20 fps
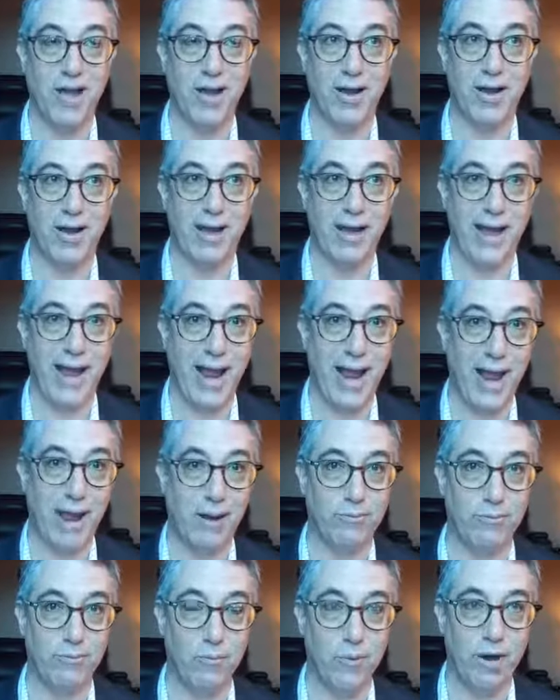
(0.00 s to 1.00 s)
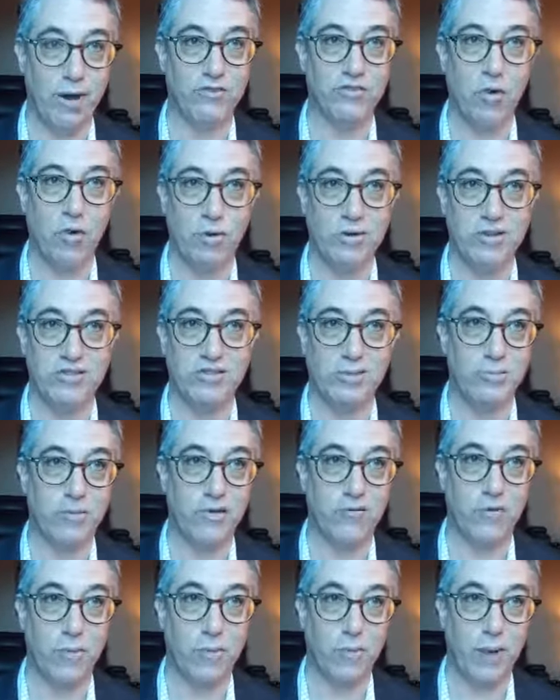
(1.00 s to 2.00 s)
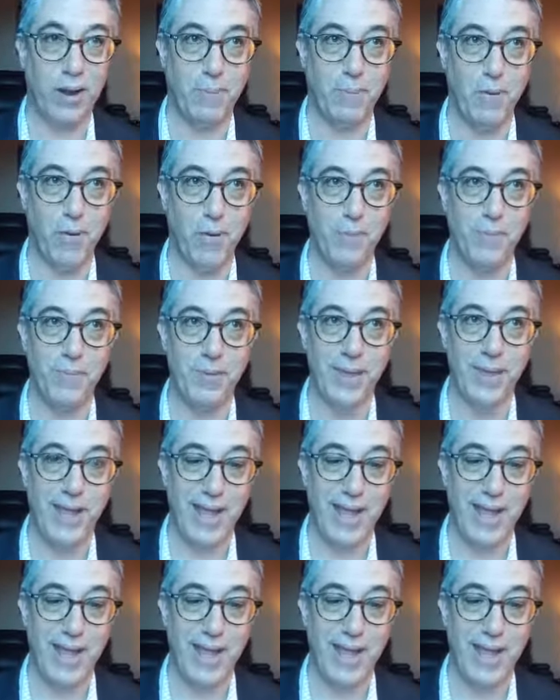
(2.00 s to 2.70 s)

Uh, and we had talked to some different people